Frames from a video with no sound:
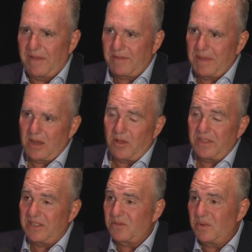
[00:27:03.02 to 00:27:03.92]
have to make all
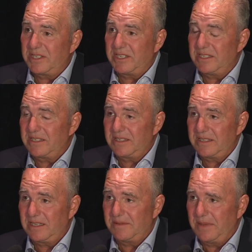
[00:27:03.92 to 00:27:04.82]
these switches,
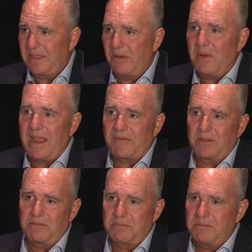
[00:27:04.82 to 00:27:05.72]
um, and then we have
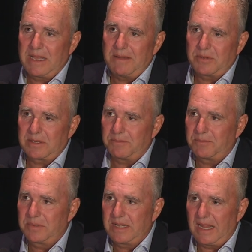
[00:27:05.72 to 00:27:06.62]
to be able to
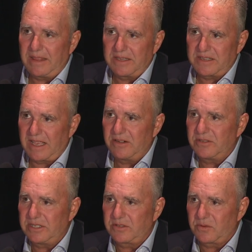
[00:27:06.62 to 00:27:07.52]
take this
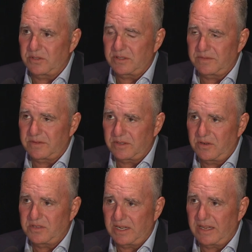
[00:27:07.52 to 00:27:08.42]
energy source of
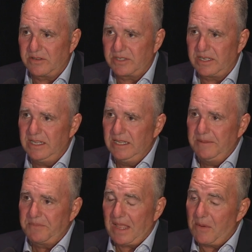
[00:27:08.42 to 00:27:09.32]
acoustic energy,
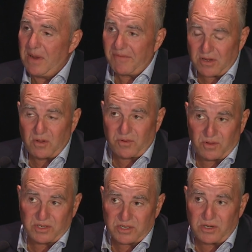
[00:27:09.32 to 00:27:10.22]
and we have to go through
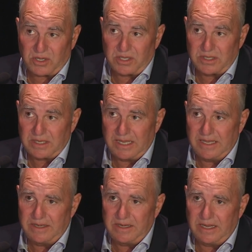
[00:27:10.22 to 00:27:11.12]
the skull,
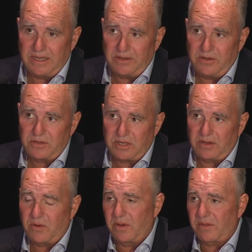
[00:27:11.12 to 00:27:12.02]
and and usually
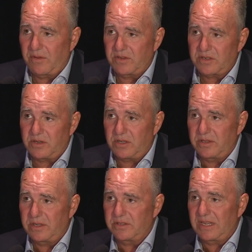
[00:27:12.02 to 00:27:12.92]
going through the skull,
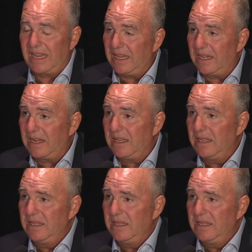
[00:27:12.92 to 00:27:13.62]
there's heating,